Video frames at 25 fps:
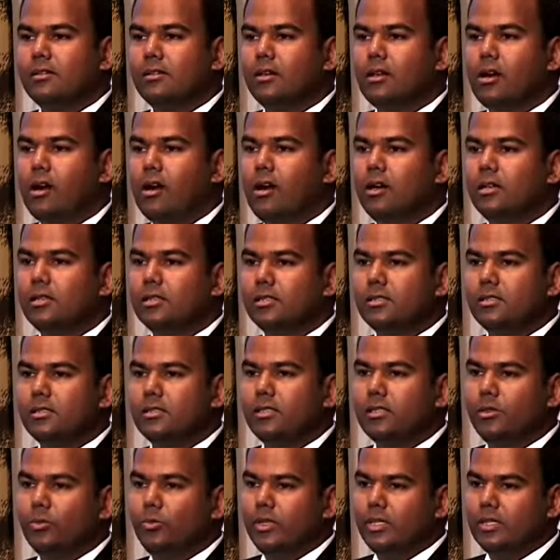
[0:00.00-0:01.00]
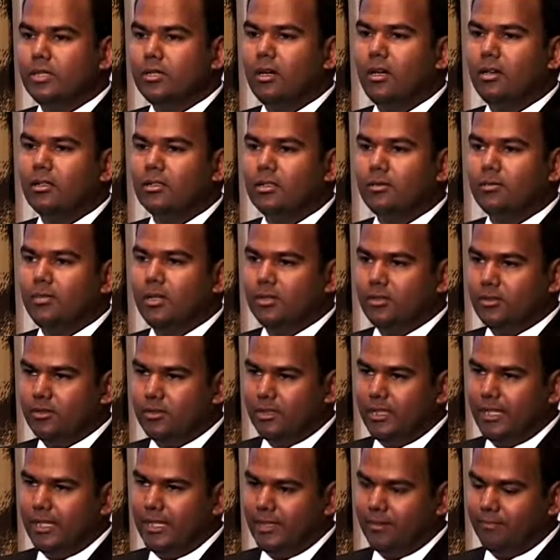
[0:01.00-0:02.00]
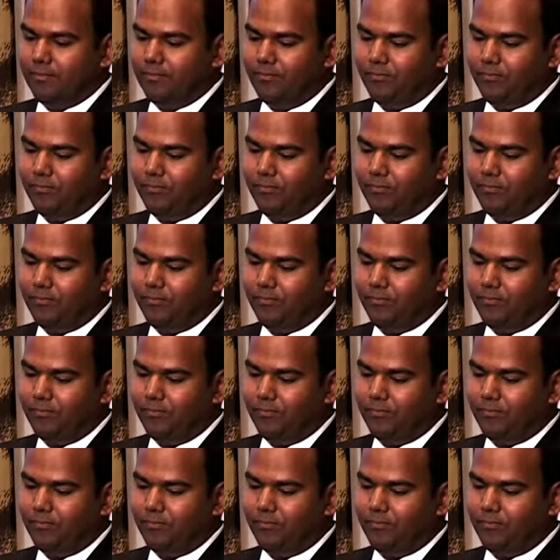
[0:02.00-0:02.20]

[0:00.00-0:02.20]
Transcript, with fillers: causes that we talked about today.